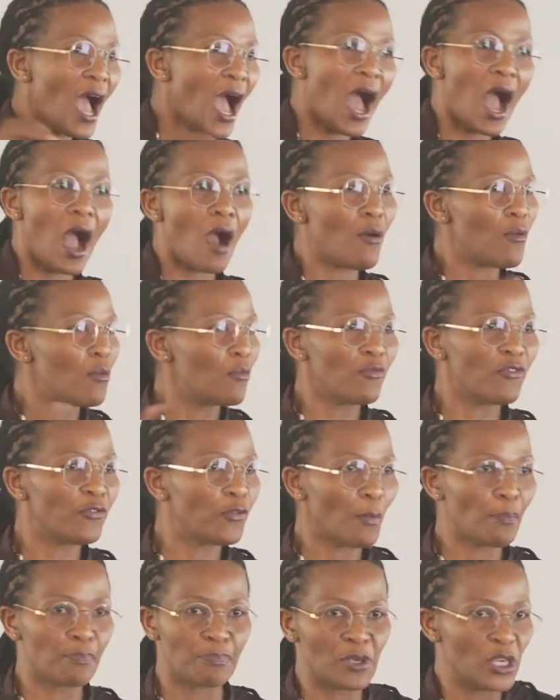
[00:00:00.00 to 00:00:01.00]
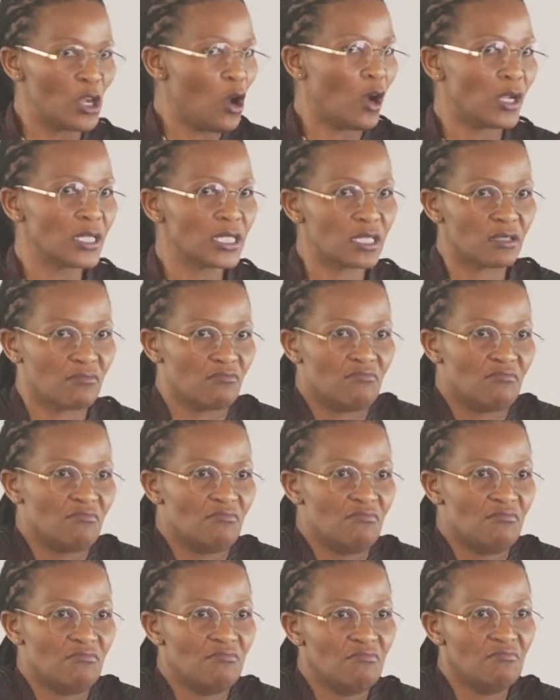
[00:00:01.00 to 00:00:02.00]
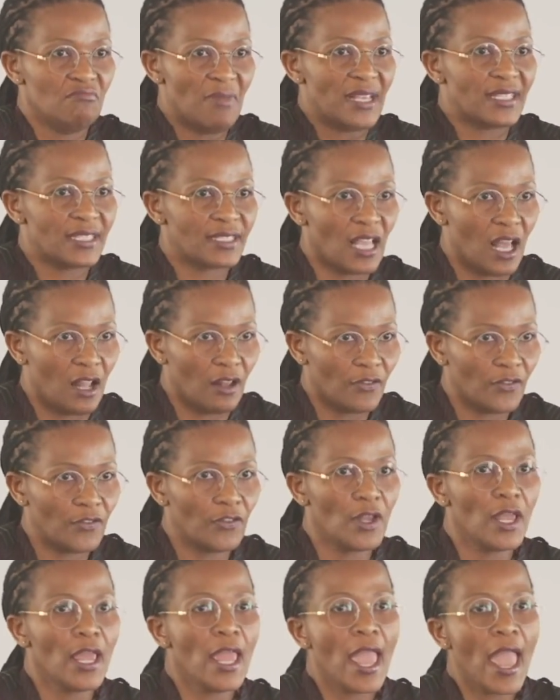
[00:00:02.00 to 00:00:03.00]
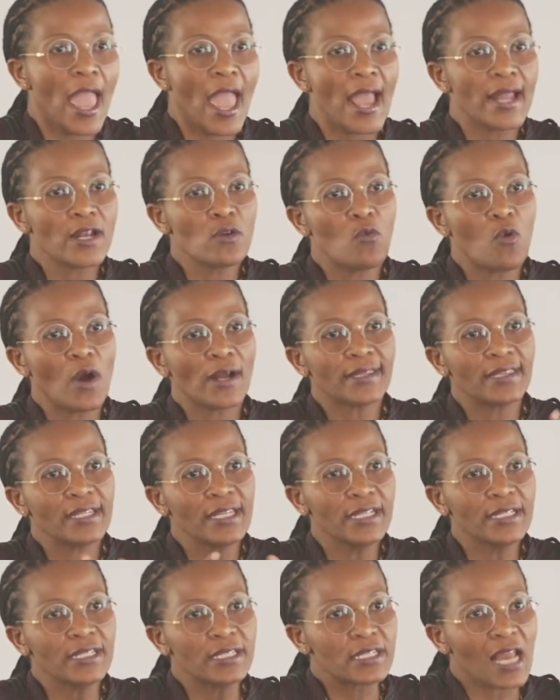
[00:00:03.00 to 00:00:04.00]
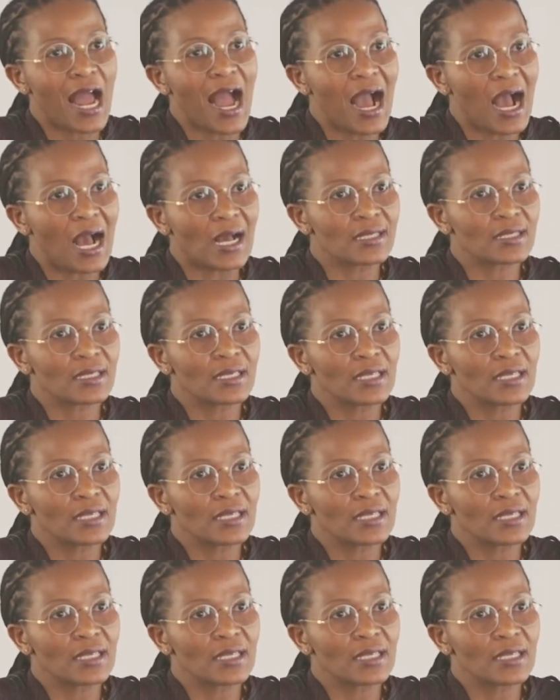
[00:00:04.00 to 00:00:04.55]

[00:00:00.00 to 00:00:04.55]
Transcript: uh, beyond myself. And what it does